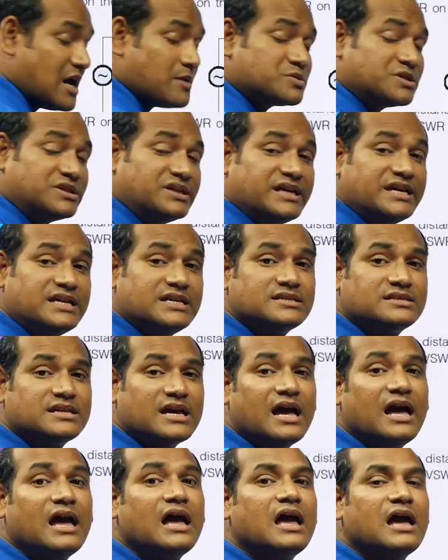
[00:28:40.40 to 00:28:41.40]
uh, option D is
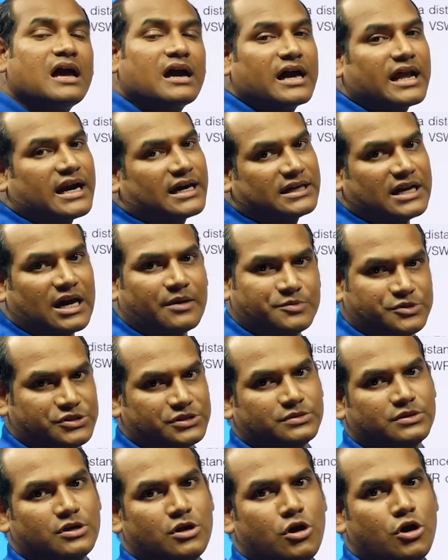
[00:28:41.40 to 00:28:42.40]
the correct
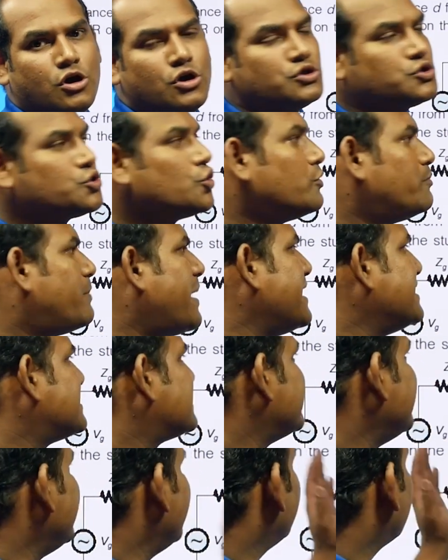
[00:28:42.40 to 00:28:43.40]
option. So by
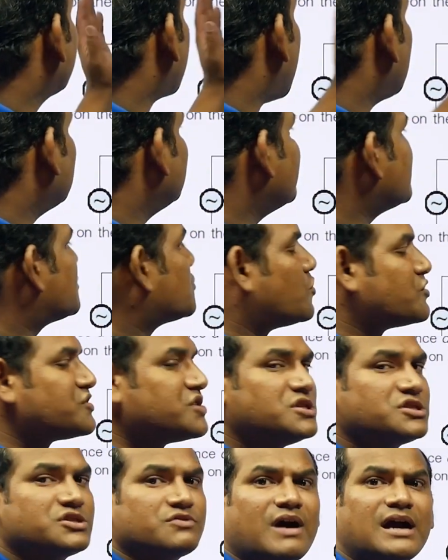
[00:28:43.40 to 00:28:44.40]
seeing all these
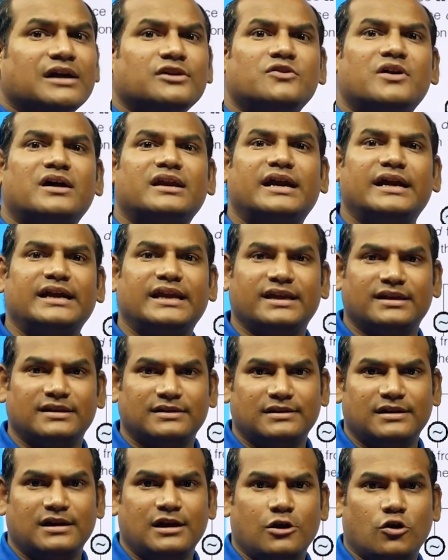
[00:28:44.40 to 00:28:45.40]
questions, what you are getting?
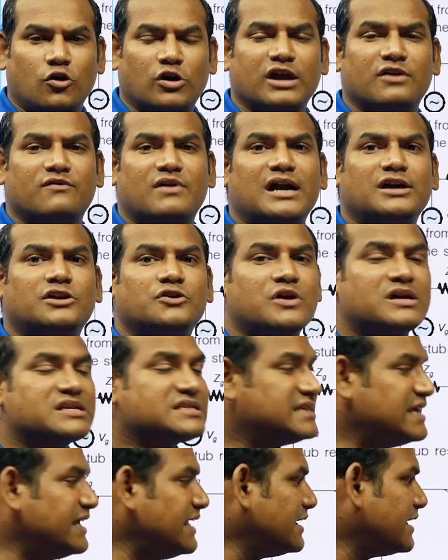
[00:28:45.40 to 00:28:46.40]
Okay, what you are
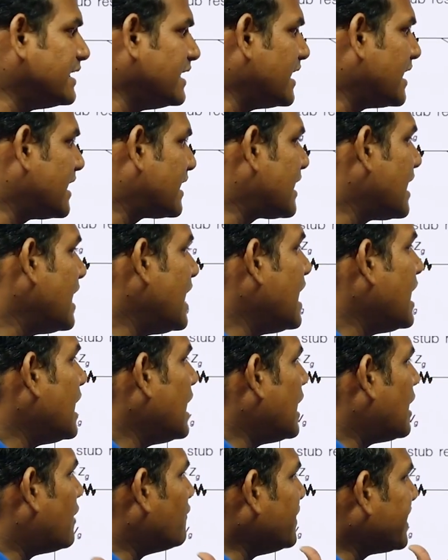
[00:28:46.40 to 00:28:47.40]
seeing here,
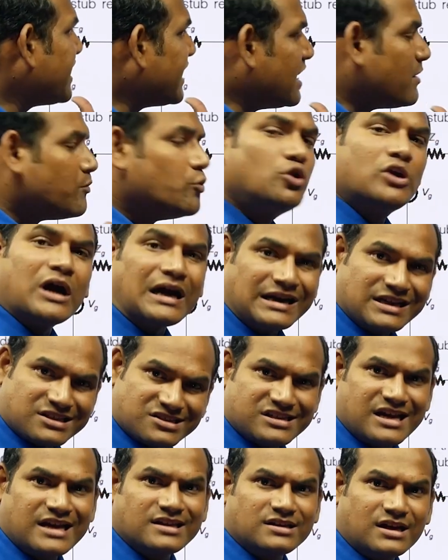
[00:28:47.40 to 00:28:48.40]
we can able to
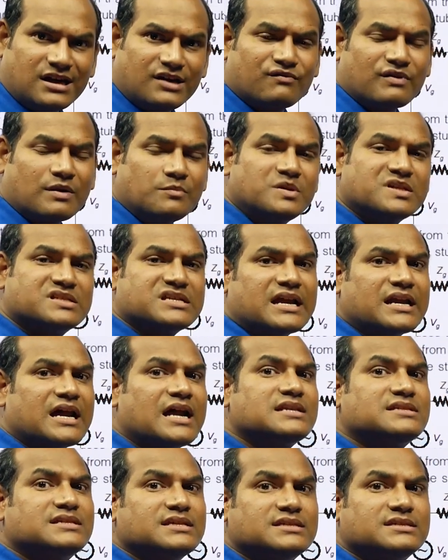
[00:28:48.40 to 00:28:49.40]
understand that from this
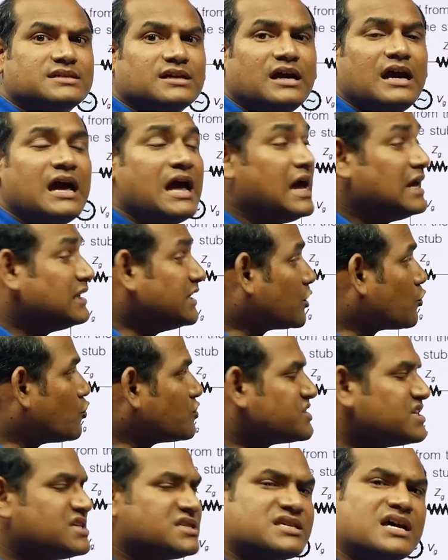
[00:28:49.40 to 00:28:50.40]
analysis, uh, the
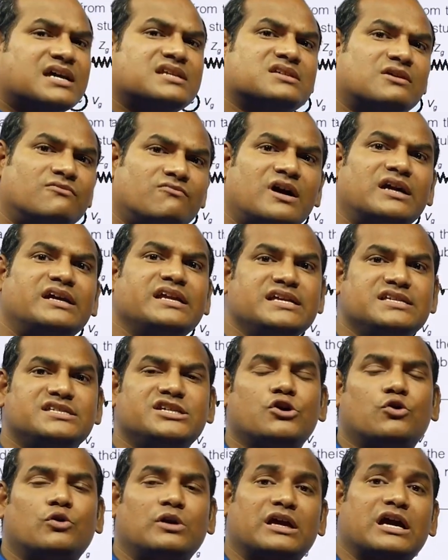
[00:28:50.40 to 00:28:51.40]
questions are somewhat
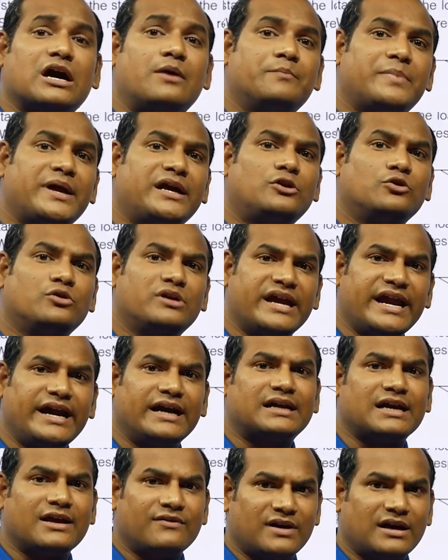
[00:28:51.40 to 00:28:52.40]
easy only. Compared to
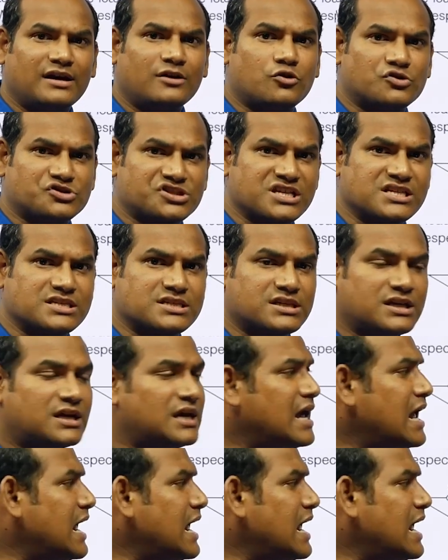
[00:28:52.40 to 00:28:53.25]
gate level questions,